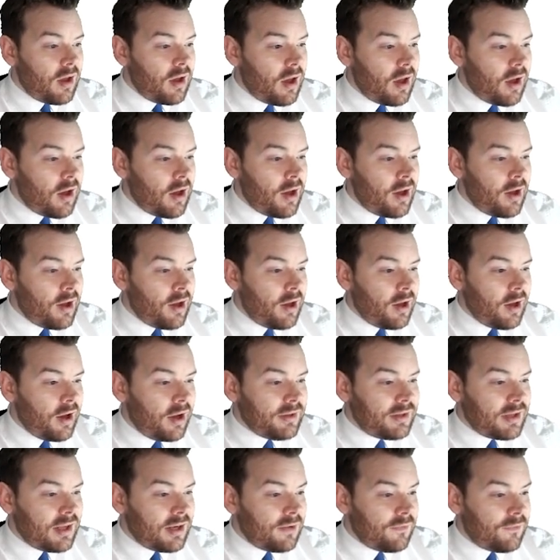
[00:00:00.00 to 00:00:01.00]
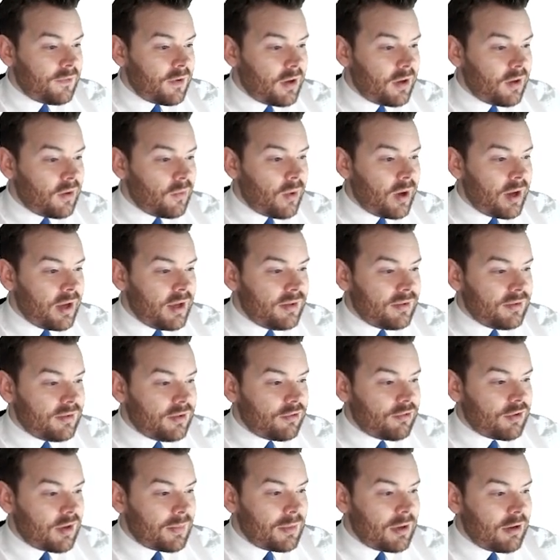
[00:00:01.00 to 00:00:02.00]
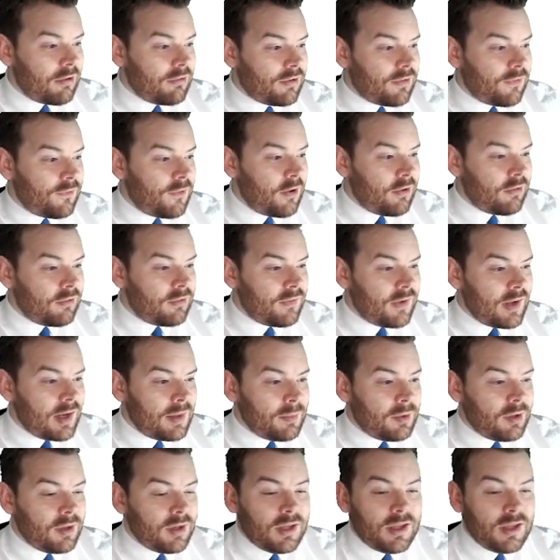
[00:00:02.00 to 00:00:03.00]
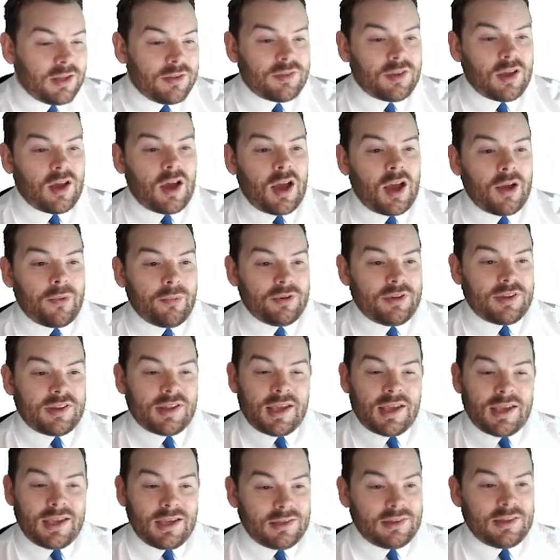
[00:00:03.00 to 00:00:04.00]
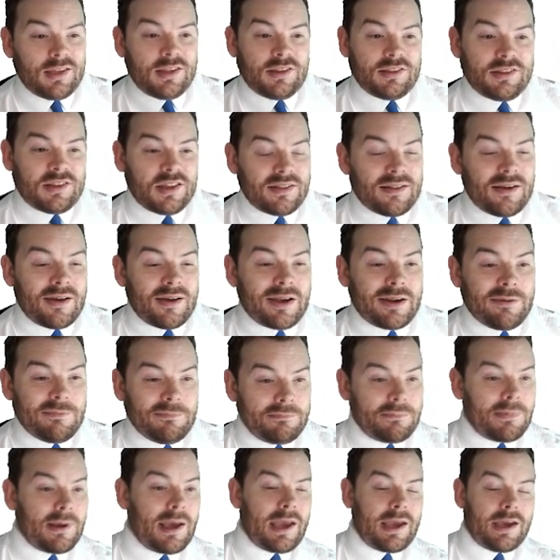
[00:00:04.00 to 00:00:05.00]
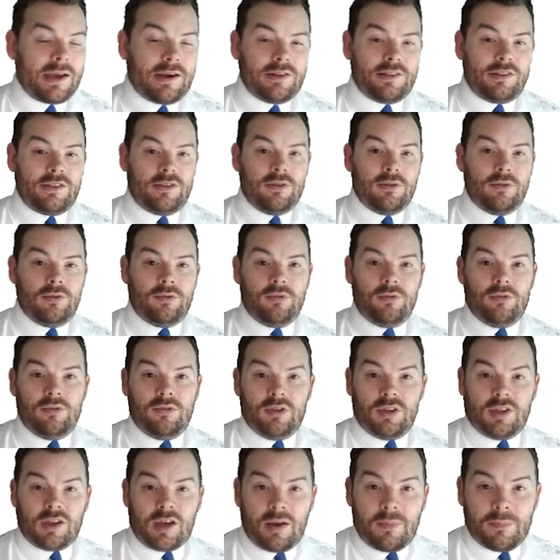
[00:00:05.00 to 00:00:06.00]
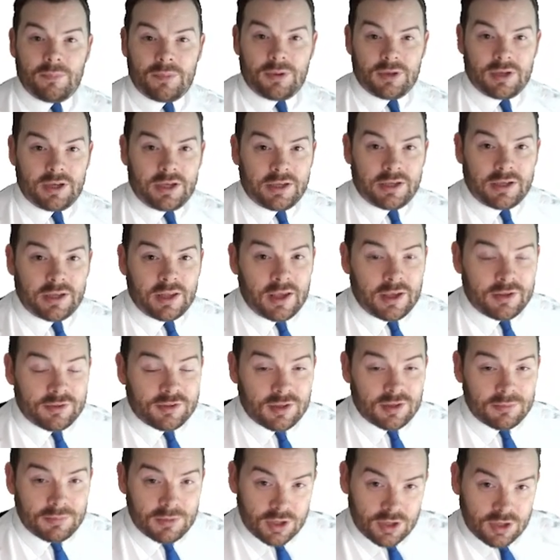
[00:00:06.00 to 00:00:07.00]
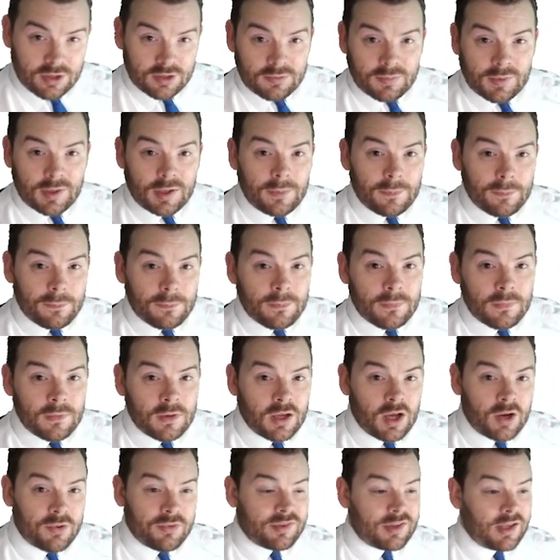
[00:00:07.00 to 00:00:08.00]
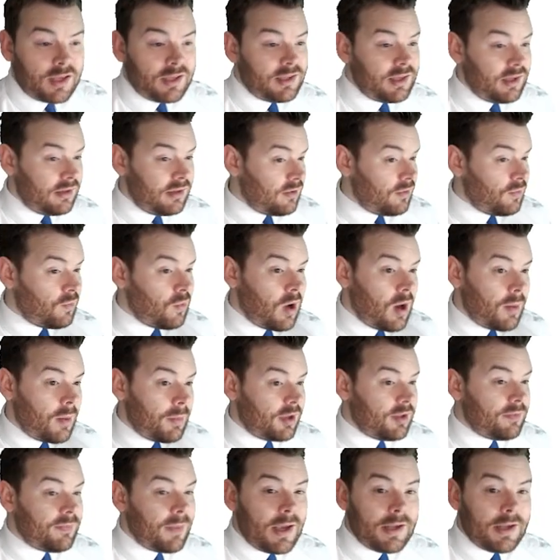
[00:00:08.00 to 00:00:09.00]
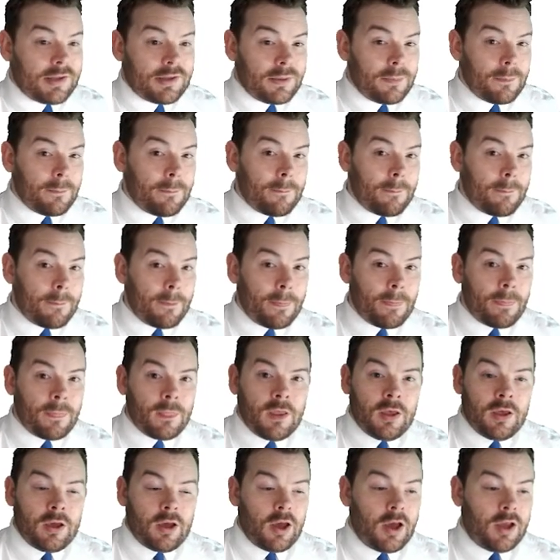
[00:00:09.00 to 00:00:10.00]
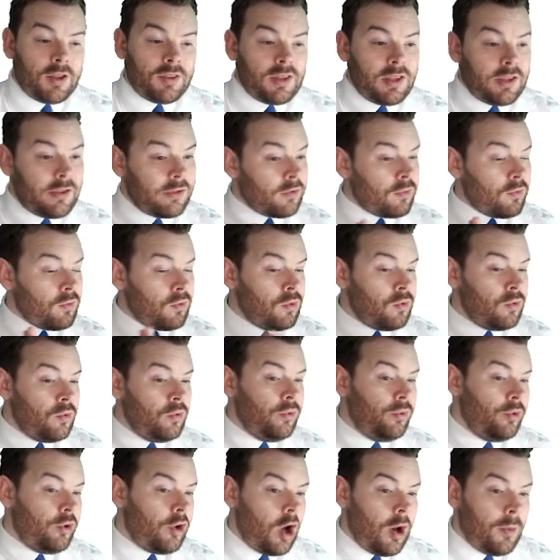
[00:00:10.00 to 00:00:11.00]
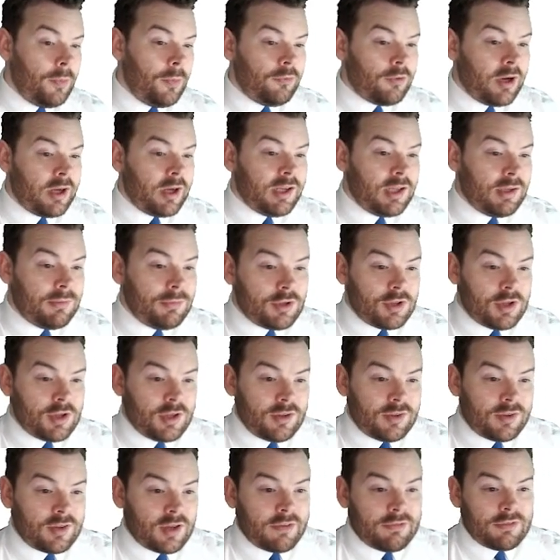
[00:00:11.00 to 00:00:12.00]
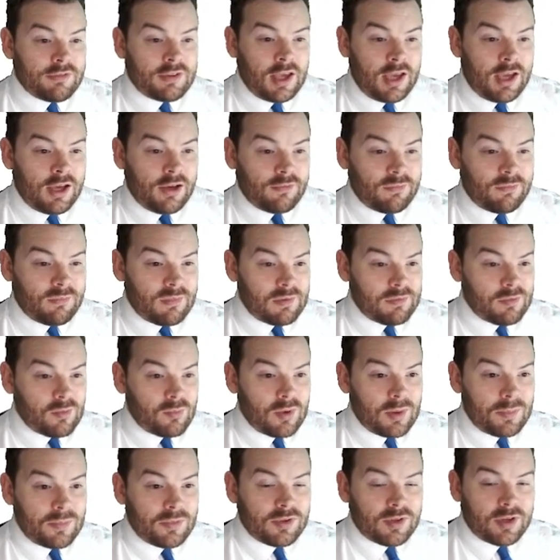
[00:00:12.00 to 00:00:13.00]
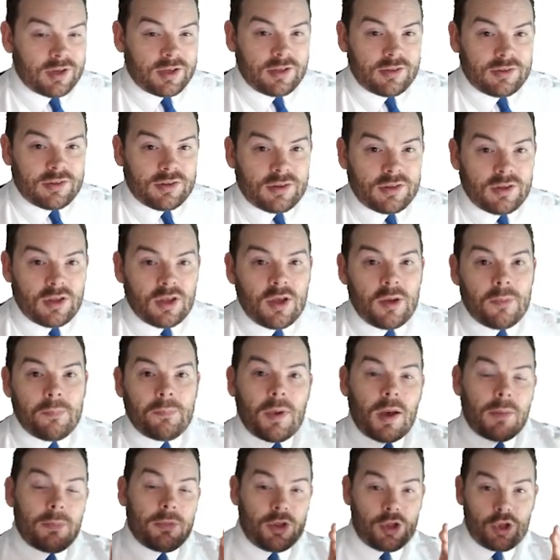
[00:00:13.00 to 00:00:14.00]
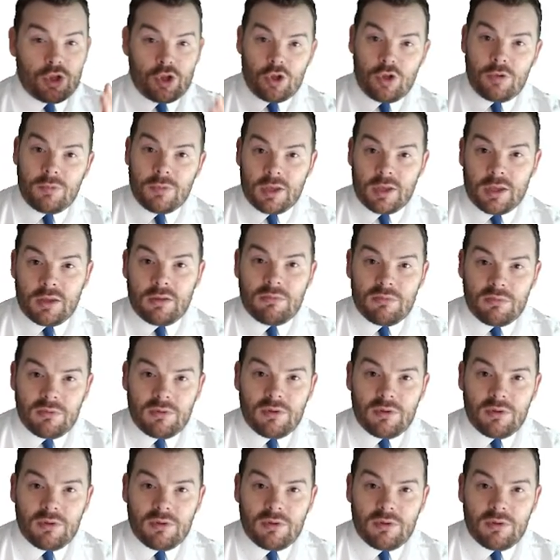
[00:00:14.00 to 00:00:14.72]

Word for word: uh, identifying ways and describing areas of further development is that I would take this design back to the company that has commissioned me. I would say this is what I'm expecting. Uh, these are all copyrighted images that I've taken from other websites, but I'm assuming